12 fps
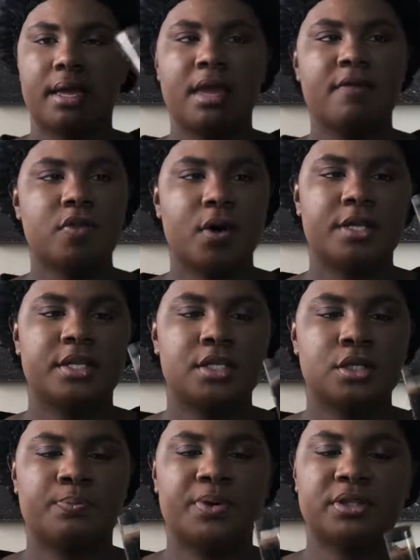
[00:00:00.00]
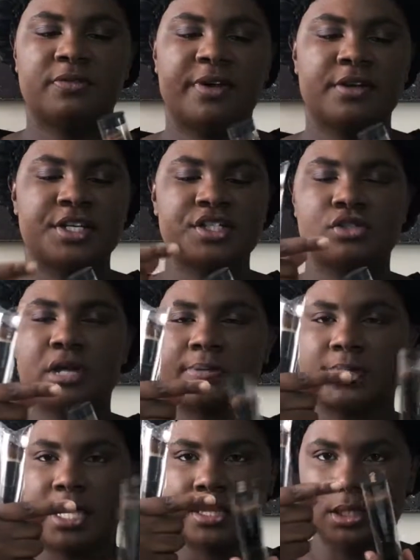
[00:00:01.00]
Even though I didn't put the foundation
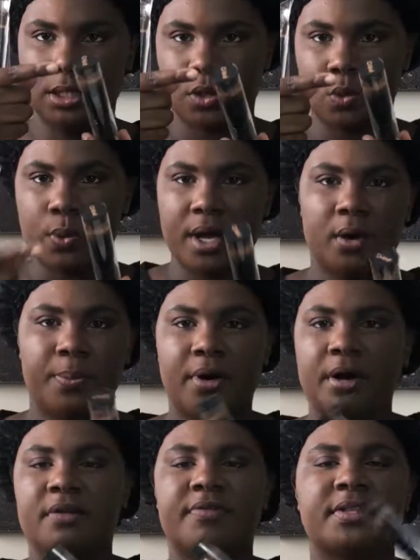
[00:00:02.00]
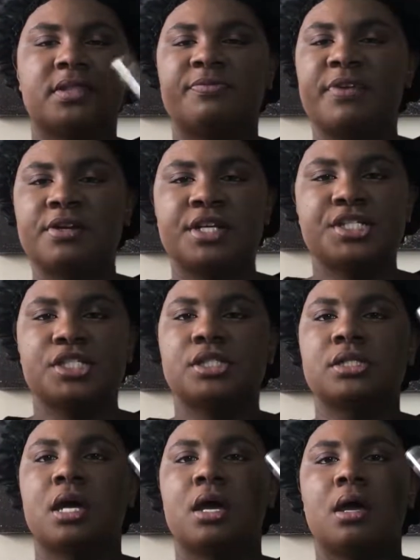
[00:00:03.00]
drops in the little well part of it, the
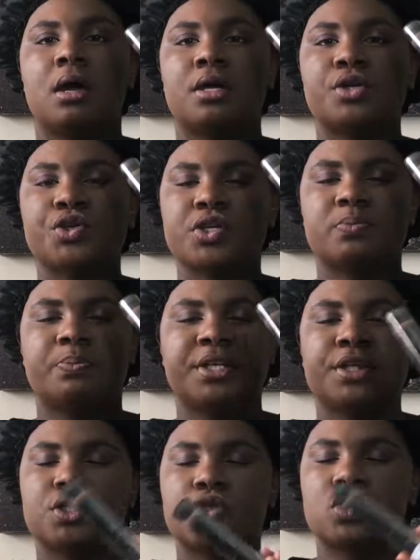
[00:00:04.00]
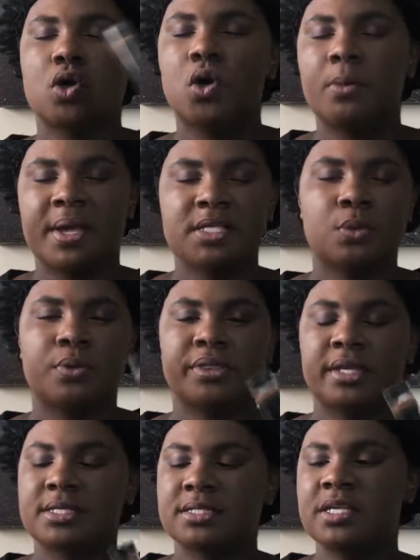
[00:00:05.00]
foundation just blended so amazing with this.